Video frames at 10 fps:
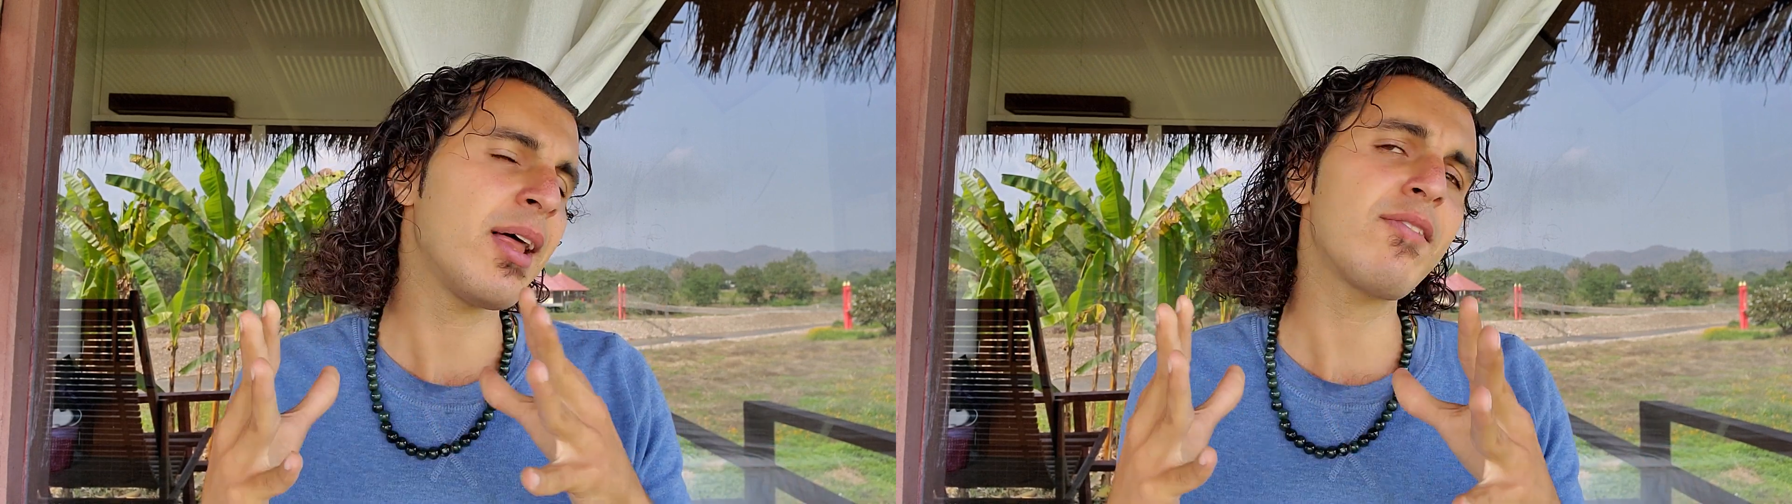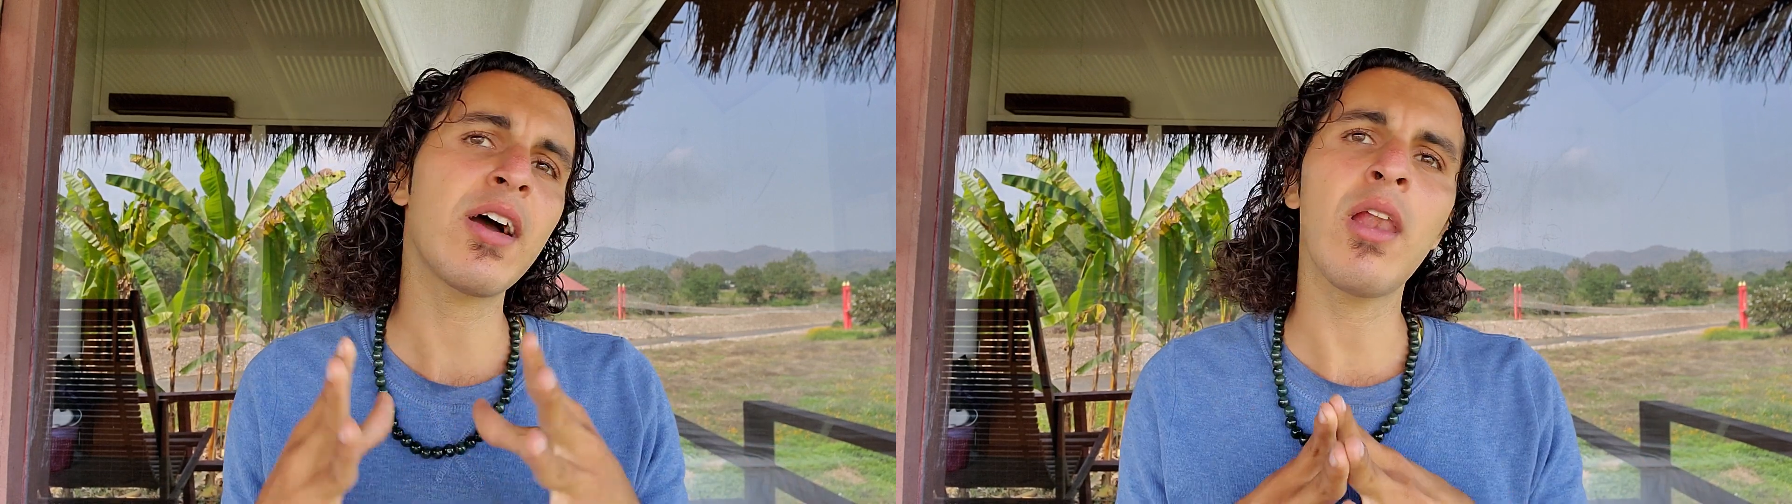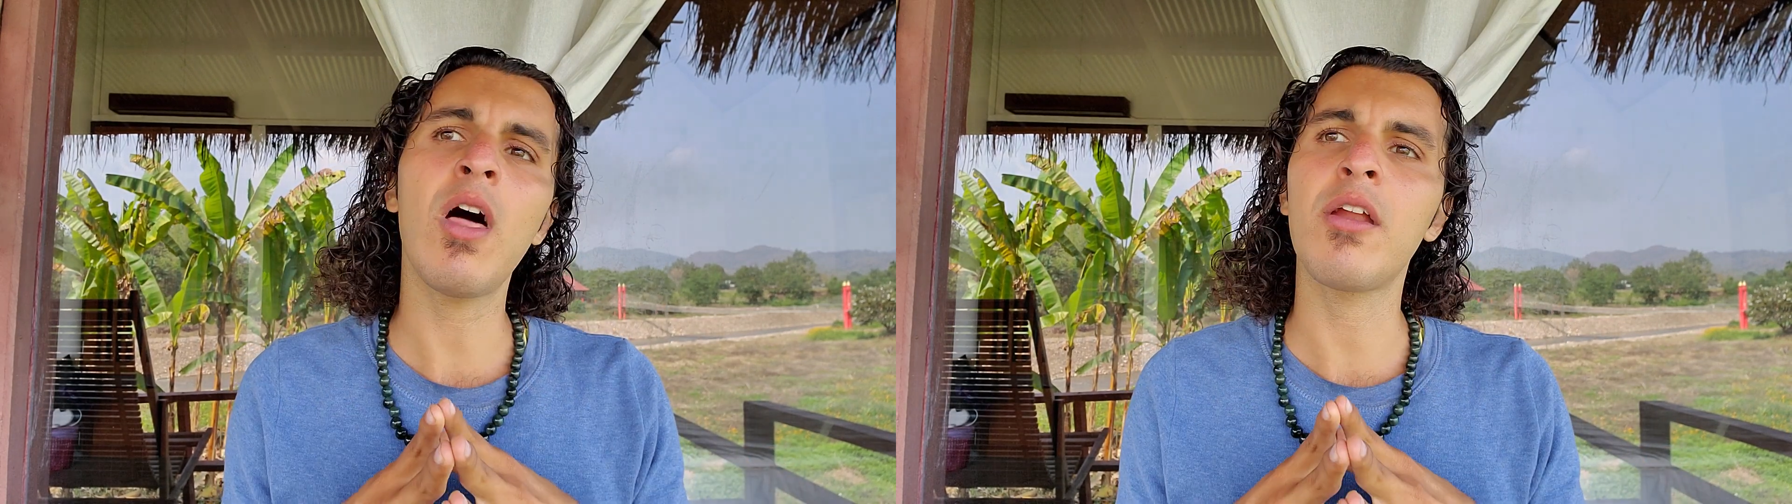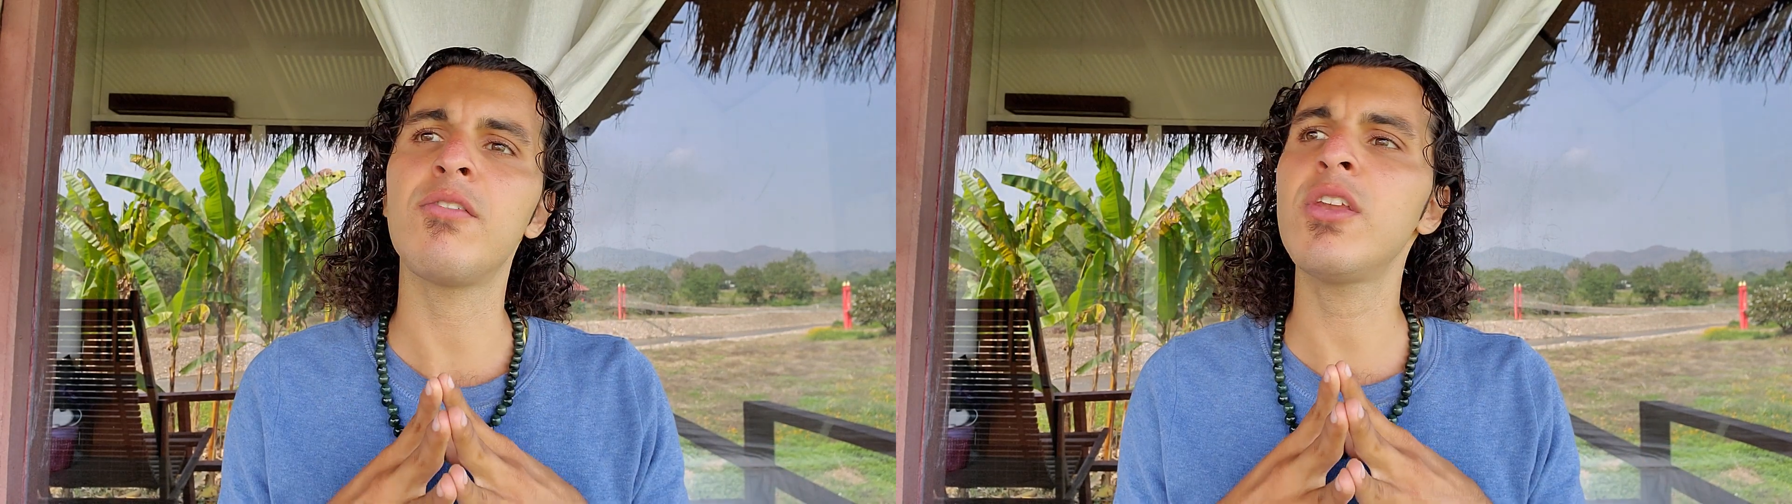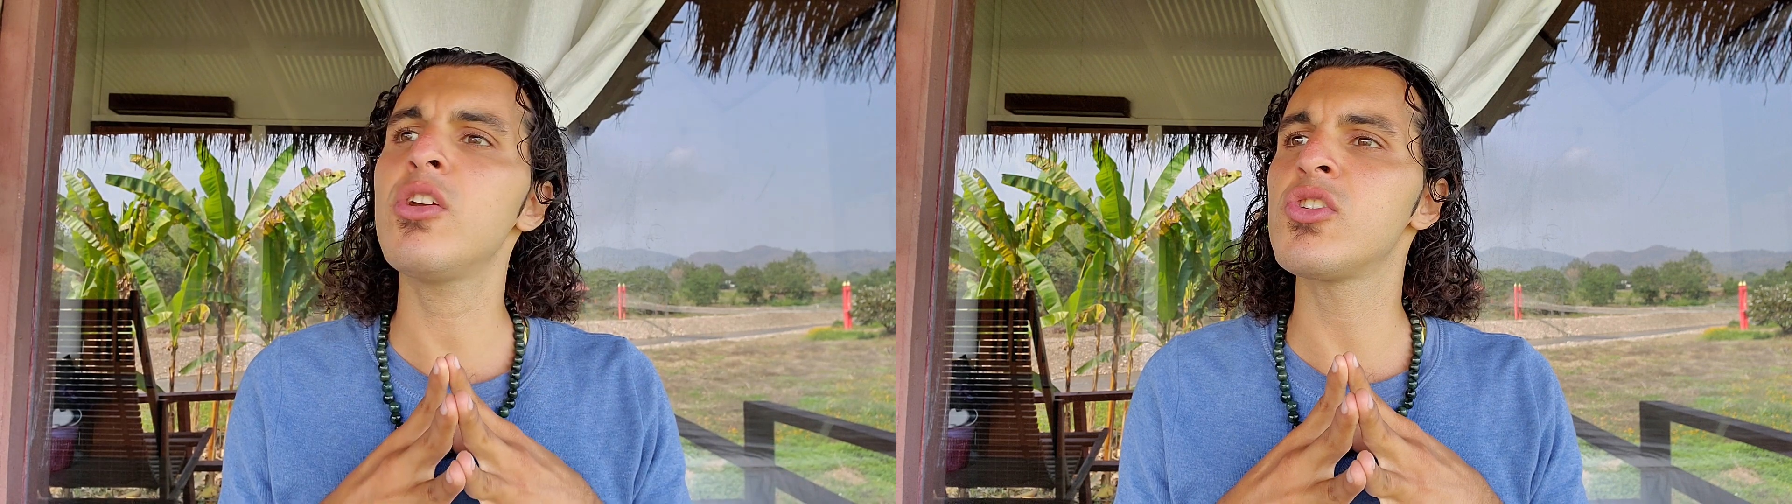I've got a lot of
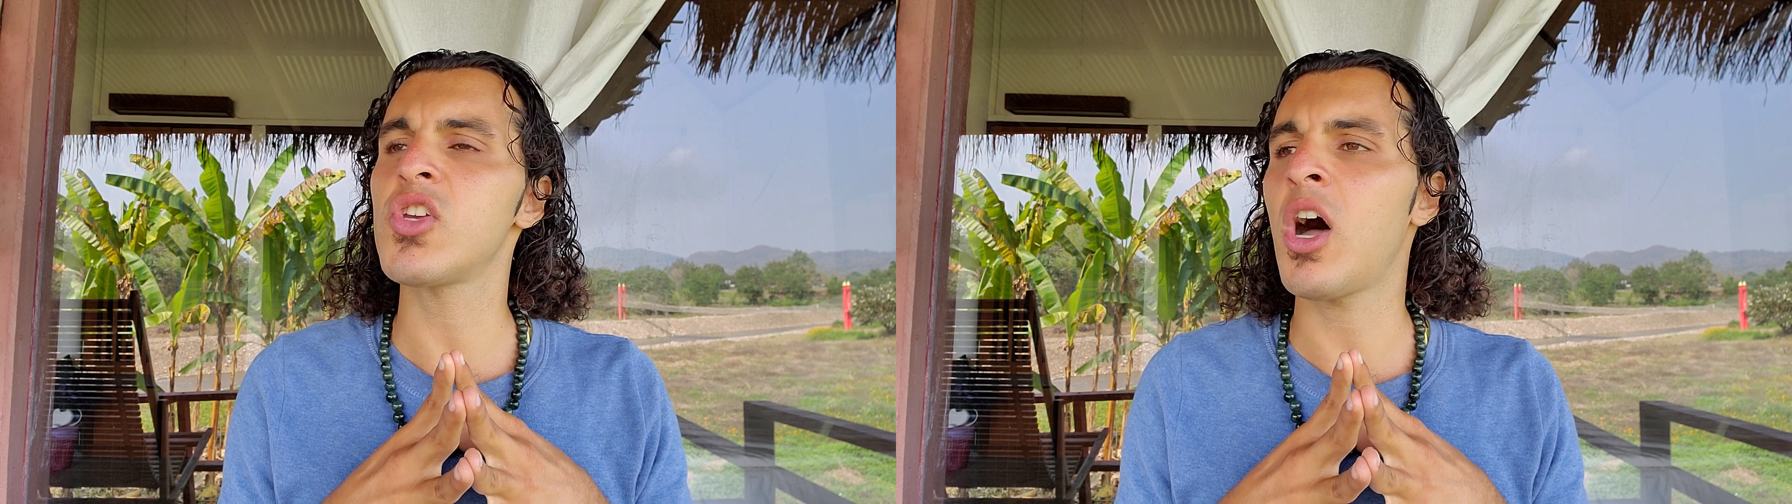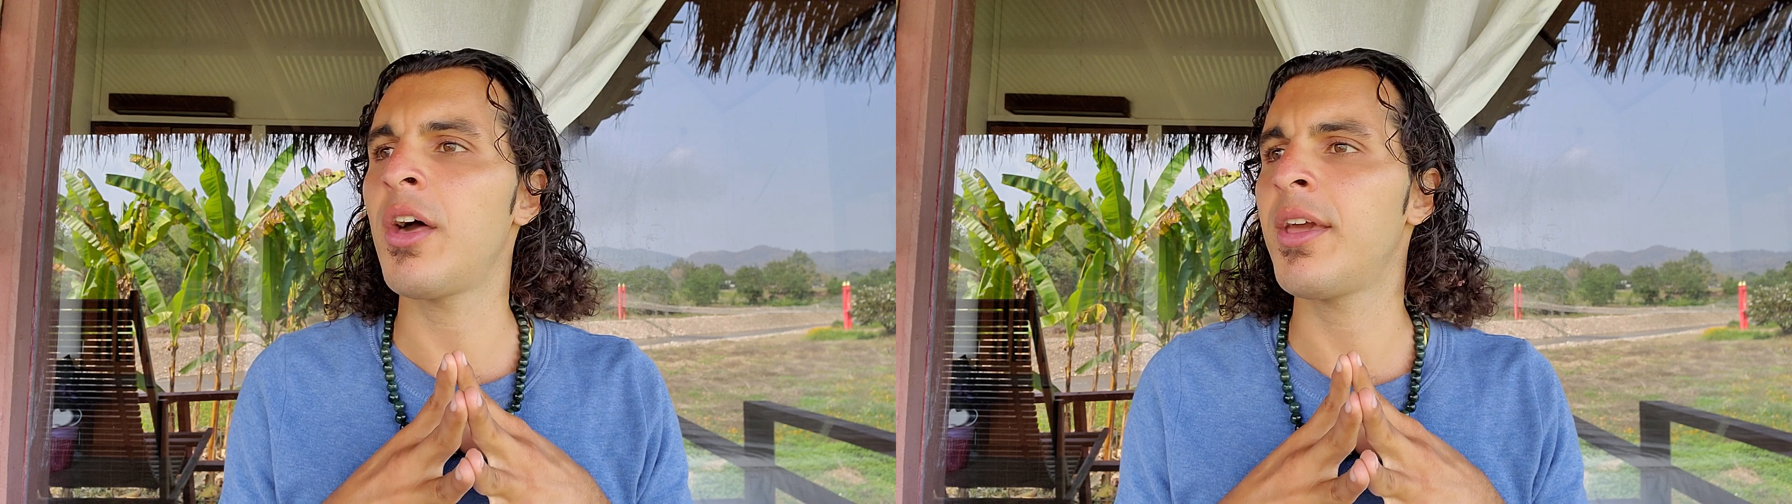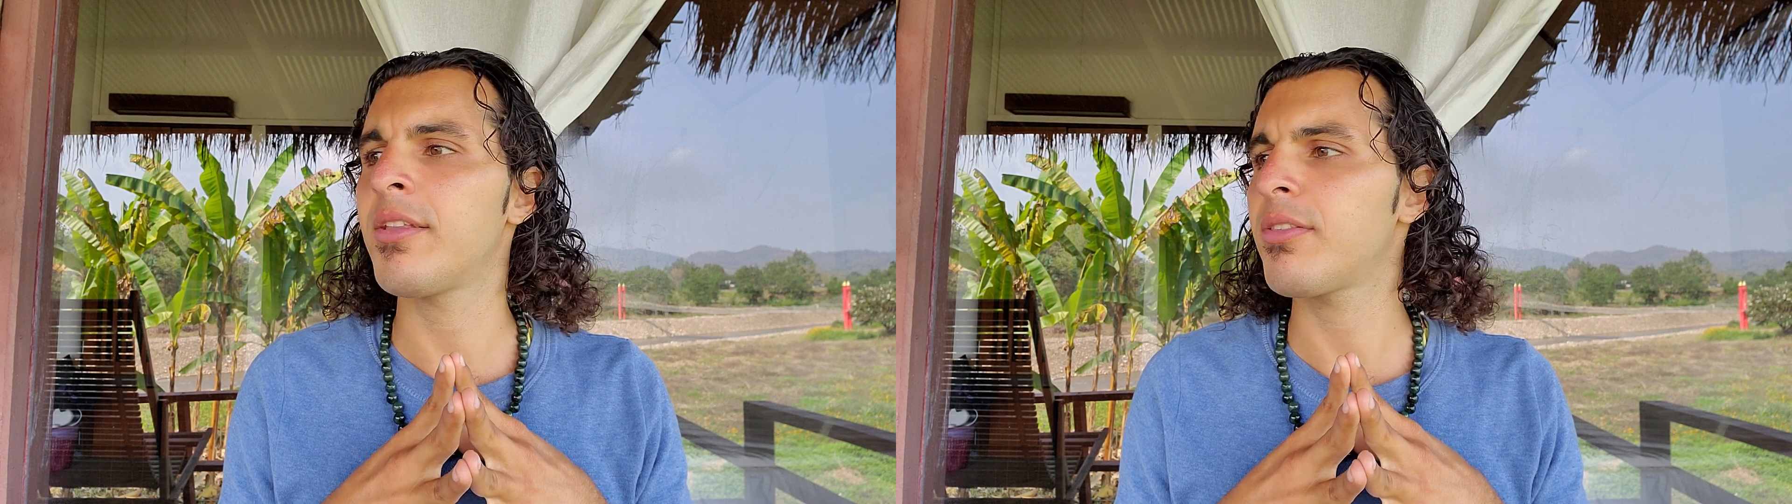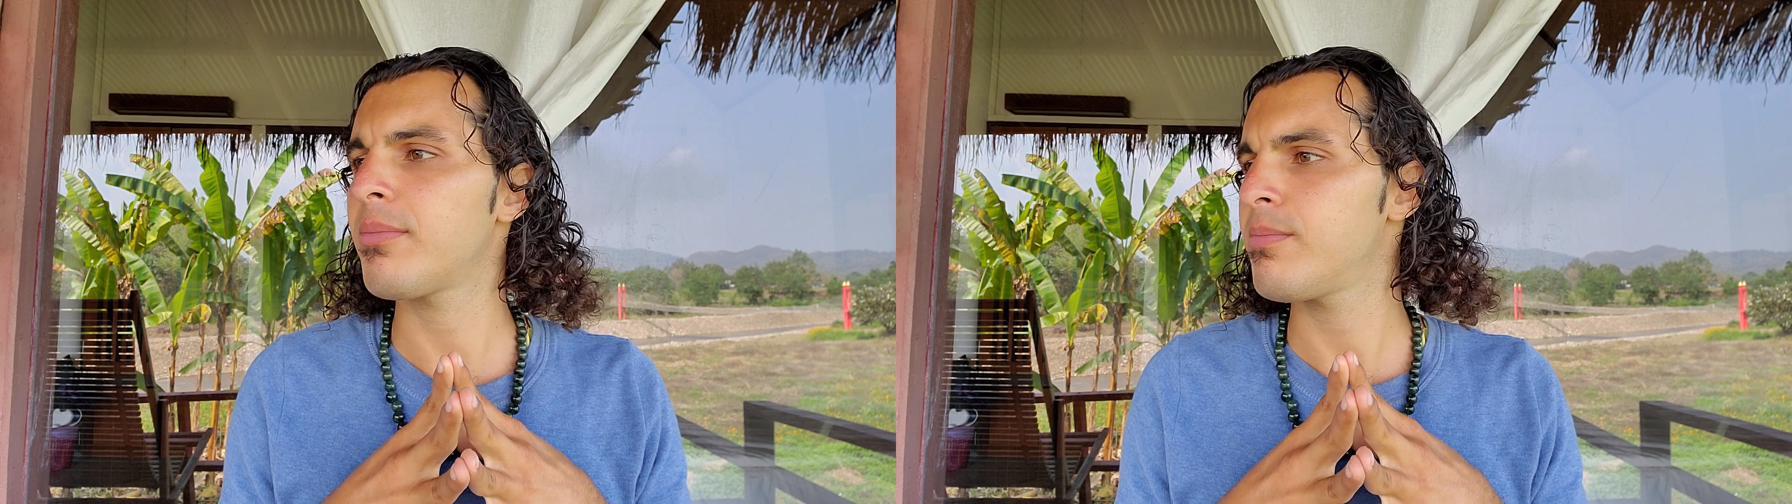videos on it,